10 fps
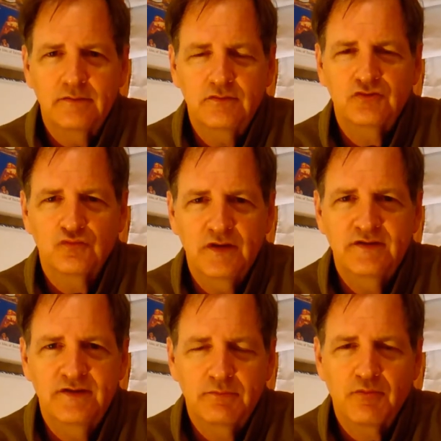who's
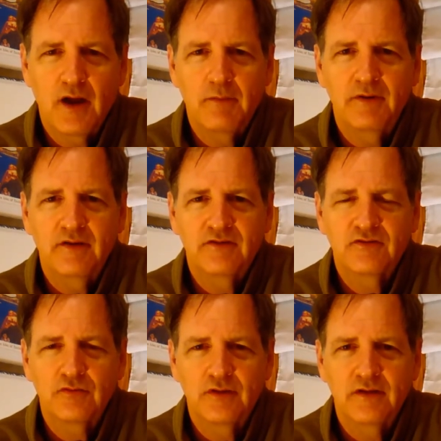risen to prominence
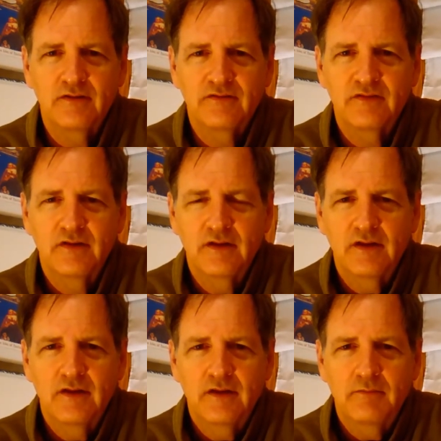through his
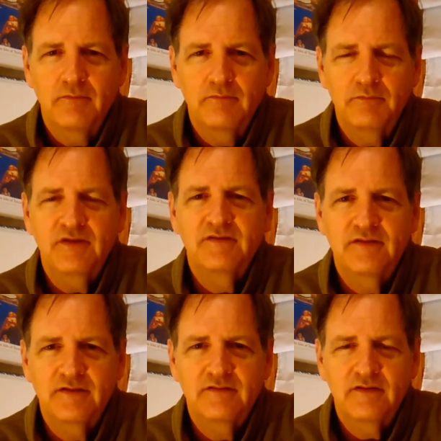
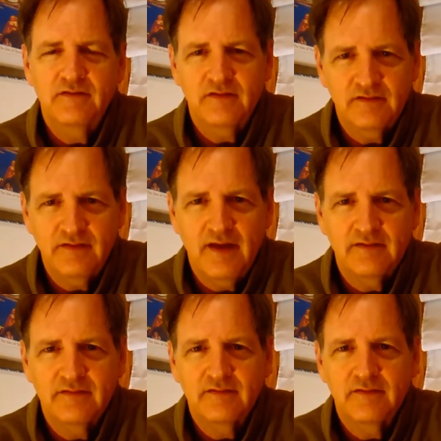business
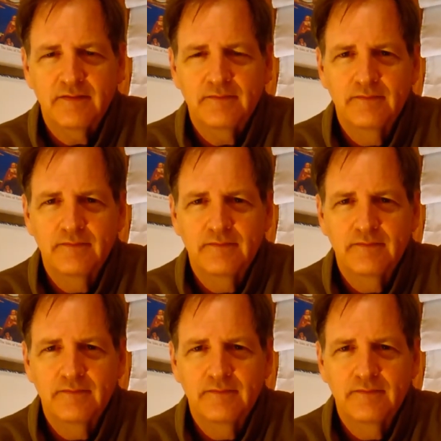success.